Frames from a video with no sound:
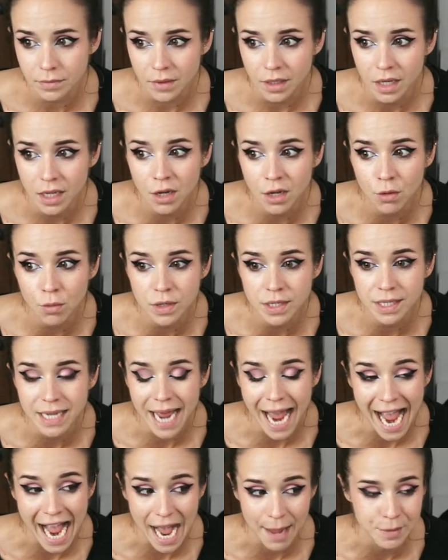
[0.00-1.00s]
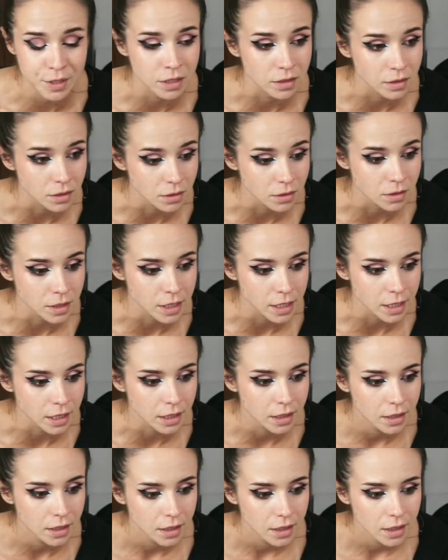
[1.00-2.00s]
It was
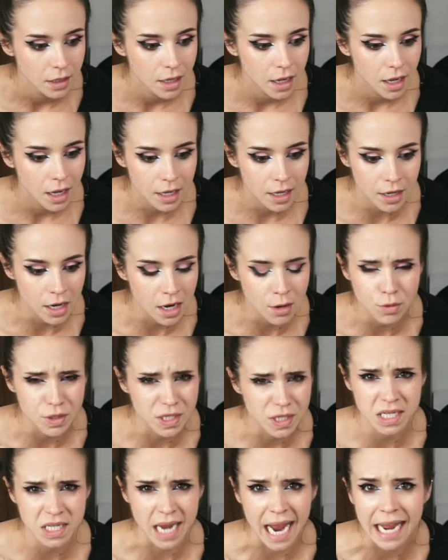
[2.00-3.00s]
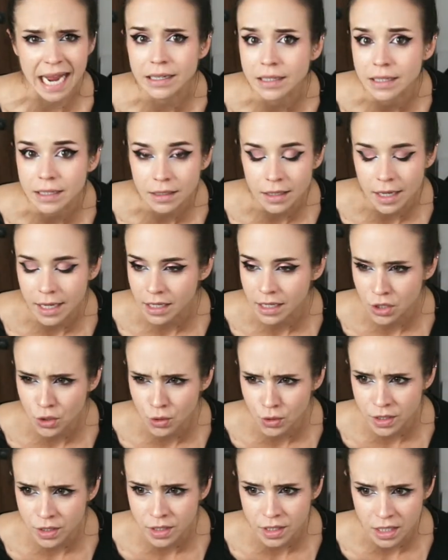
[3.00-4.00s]
absolutely, it was silent. Like you
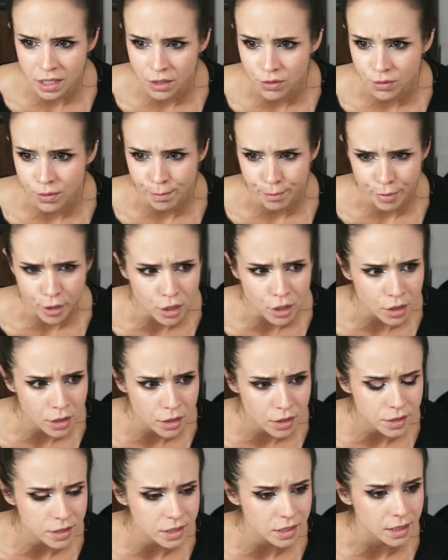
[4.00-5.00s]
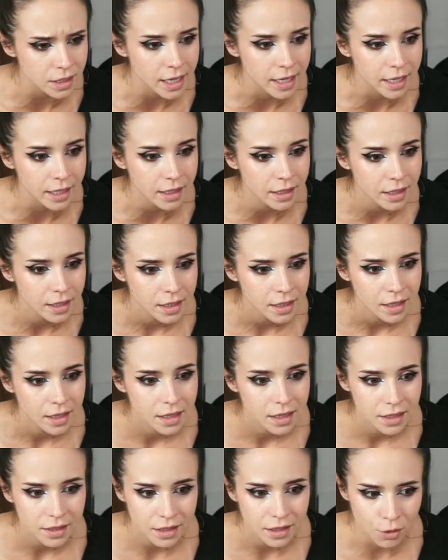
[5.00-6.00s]
couldn't hear birds. Like
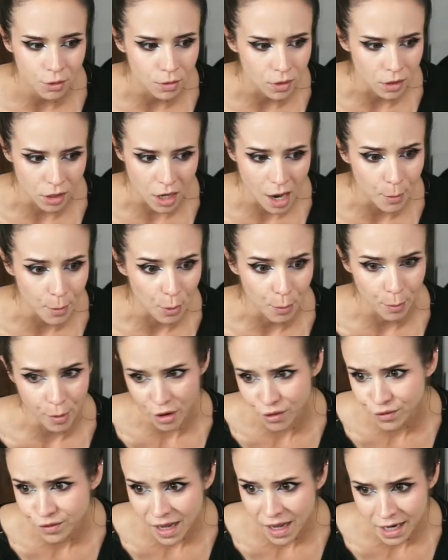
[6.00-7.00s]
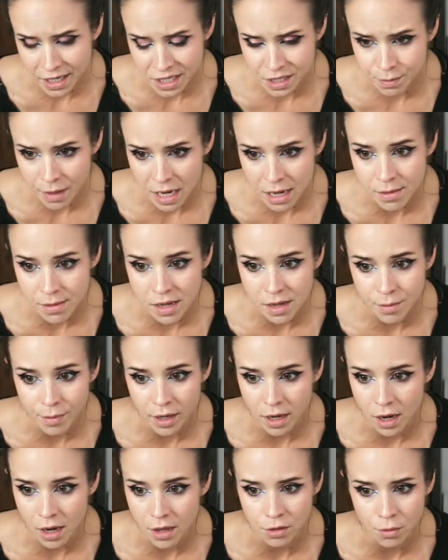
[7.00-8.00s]
there were a couple butterflies maybe,
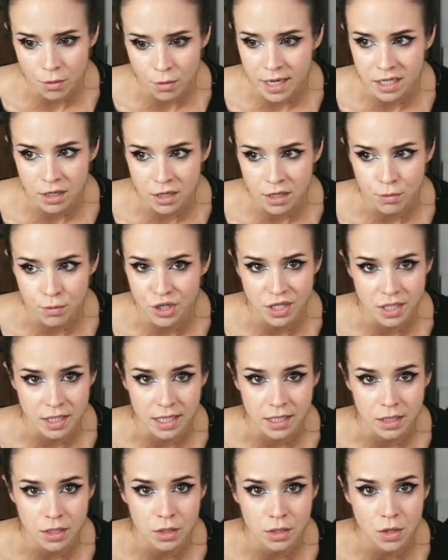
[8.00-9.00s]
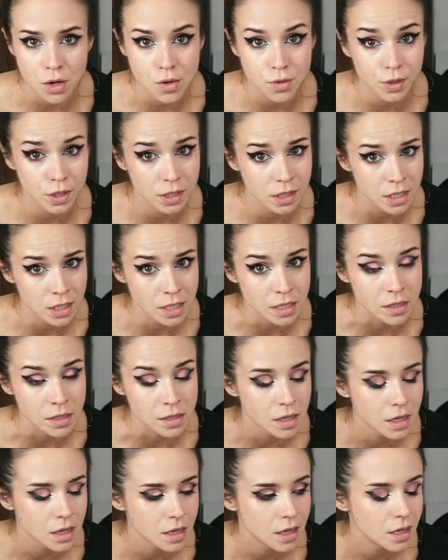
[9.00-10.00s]
but otherwise it was just like so
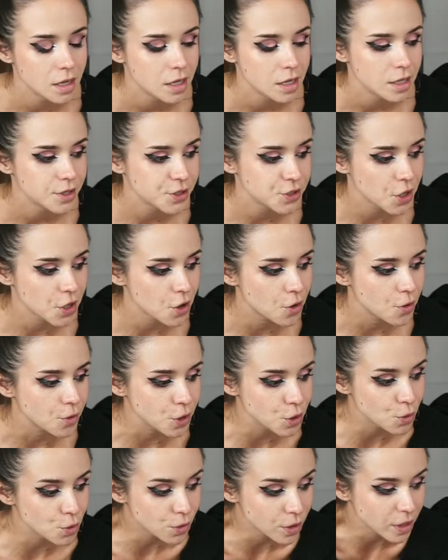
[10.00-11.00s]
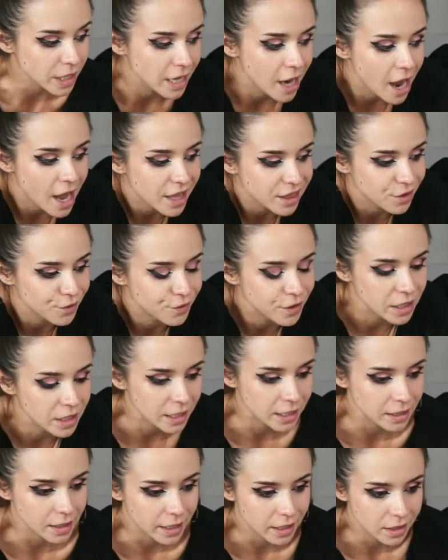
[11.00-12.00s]
still. So you really got the
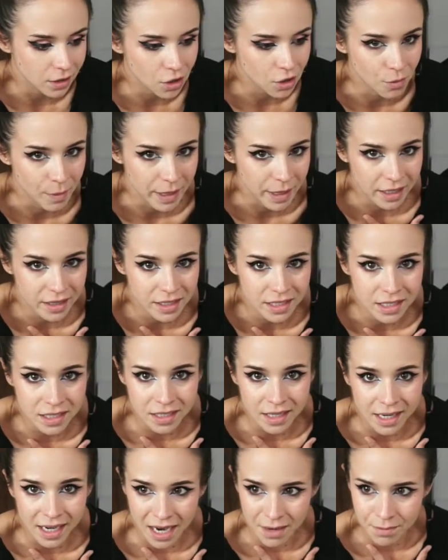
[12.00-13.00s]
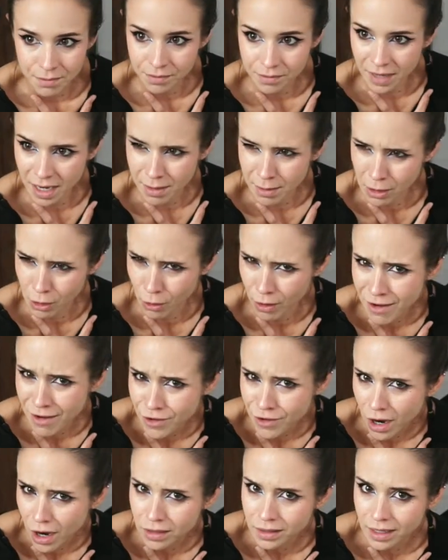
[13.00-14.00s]
feeling like, oh my god, this is like I'm in a
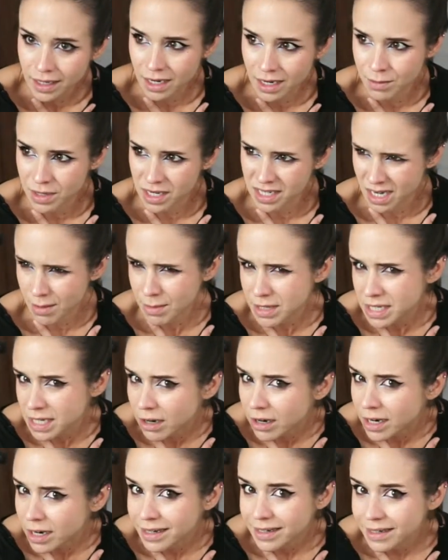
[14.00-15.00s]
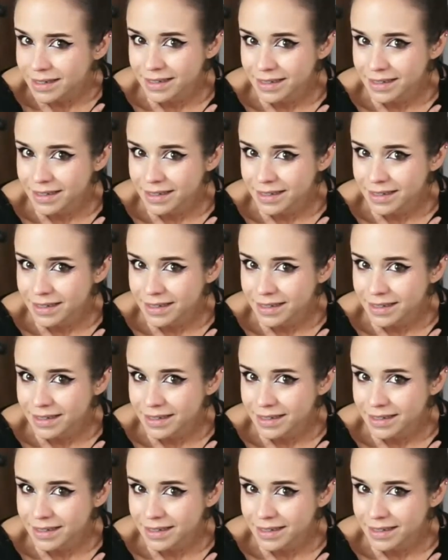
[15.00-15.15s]
graveyard, like I'm in a cemetery.